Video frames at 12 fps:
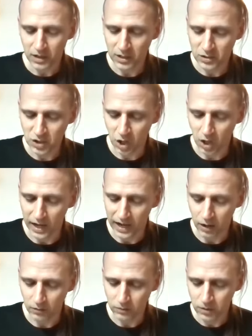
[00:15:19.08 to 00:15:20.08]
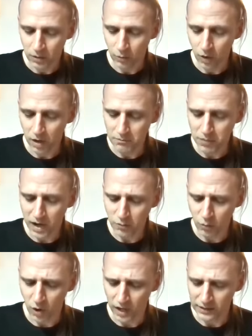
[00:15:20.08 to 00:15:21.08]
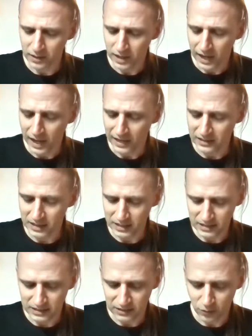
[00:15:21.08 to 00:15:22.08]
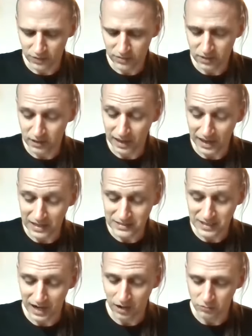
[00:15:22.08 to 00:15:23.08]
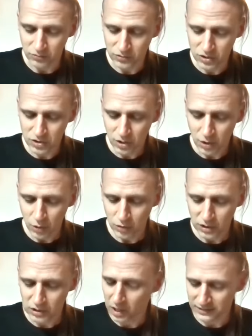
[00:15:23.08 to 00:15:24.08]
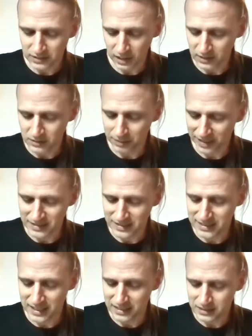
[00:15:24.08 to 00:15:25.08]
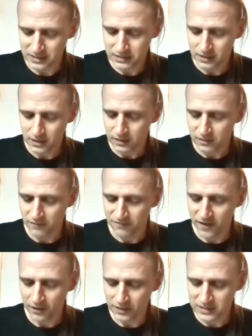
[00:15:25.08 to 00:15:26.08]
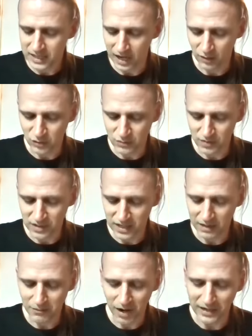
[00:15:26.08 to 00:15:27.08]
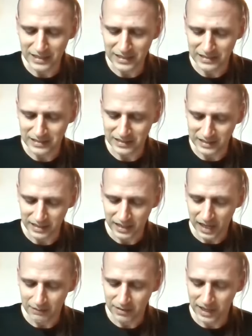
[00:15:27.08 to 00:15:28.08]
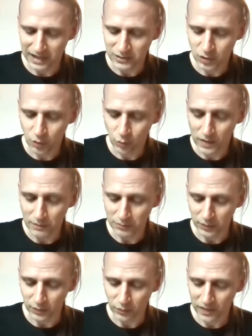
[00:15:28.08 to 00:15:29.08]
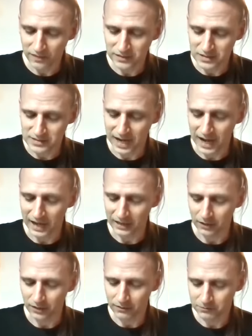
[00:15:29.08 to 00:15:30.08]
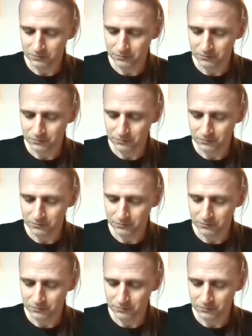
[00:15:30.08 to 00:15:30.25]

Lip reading: He saw how, one by one, and ending with the gaze hounds, who did not hunt by scent, the various hounds became uneasy and began to whimper with desire.